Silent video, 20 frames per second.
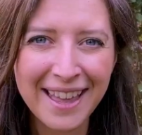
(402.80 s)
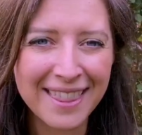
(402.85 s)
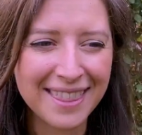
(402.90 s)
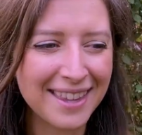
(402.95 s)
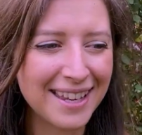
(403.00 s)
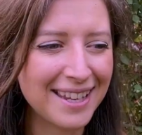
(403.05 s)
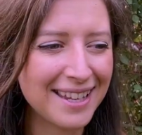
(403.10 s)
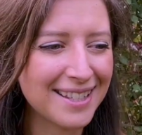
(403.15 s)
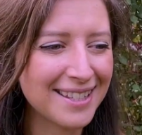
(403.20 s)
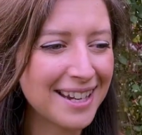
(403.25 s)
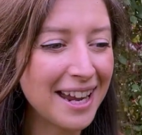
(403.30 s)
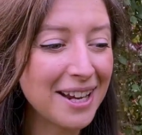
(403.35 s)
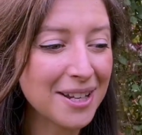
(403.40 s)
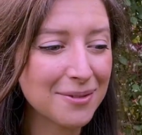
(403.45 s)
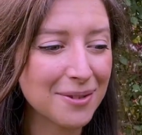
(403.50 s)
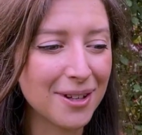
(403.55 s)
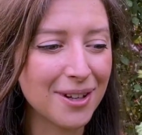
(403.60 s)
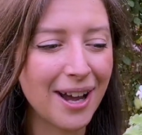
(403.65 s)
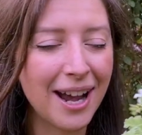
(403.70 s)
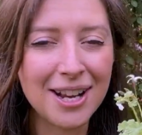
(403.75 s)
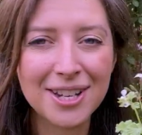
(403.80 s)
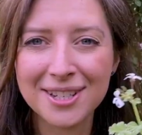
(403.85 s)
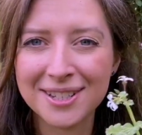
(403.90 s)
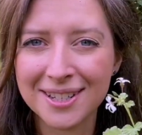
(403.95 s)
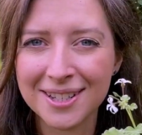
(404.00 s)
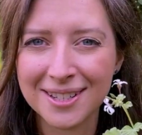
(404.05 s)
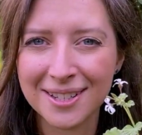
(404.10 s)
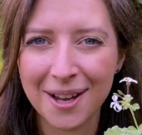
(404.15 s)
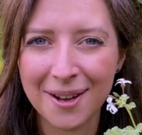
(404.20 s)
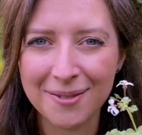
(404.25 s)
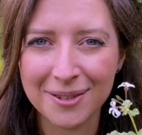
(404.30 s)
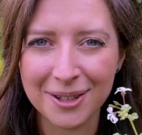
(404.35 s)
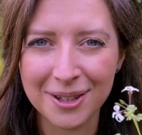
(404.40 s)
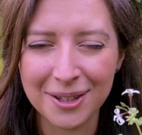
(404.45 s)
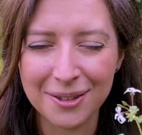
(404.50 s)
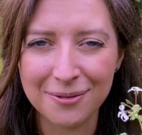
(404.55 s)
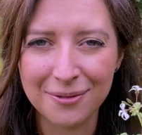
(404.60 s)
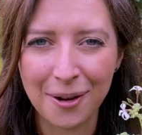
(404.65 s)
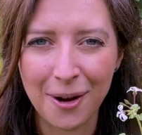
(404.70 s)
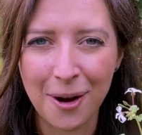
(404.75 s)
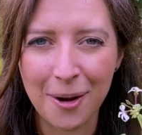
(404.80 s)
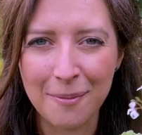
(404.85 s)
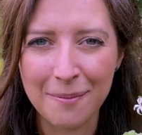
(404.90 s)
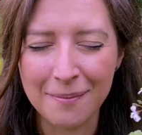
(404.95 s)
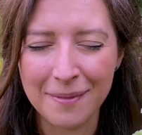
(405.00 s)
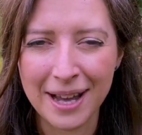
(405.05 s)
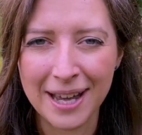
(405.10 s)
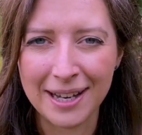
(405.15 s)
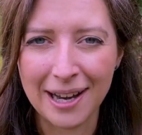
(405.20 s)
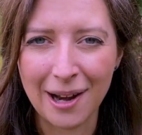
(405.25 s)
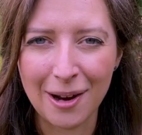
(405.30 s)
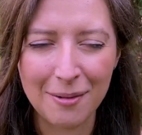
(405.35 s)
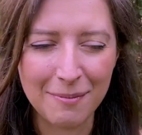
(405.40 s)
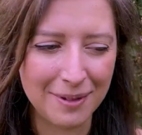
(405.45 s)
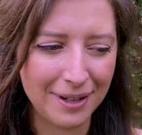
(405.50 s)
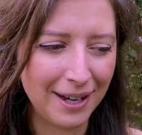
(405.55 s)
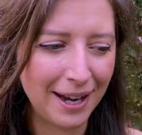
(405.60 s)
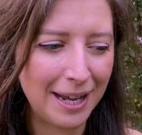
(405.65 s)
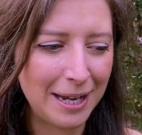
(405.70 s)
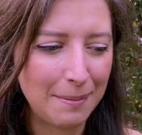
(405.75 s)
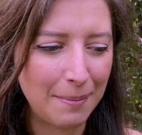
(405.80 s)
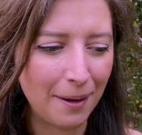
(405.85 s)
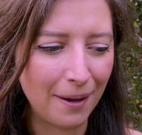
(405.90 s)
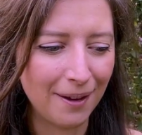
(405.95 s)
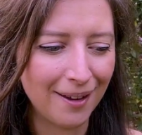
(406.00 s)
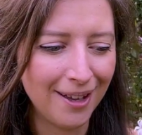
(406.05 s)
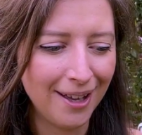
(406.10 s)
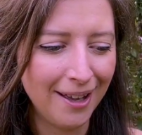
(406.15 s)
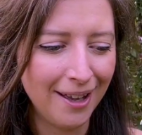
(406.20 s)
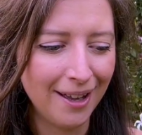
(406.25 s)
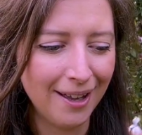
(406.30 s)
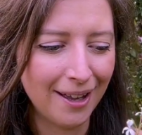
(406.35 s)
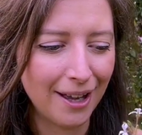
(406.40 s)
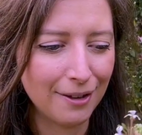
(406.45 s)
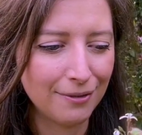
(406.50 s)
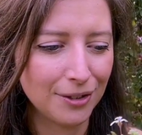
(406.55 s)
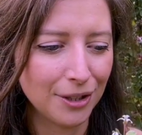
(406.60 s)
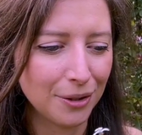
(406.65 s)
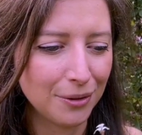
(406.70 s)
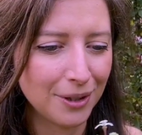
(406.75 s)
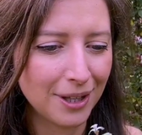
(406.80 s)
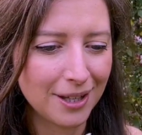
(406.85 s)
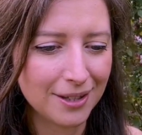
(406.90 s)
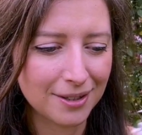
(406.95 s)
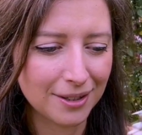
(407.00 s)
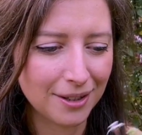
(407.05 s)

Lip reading: This next one I actually discovered from an allotment neighbour a few years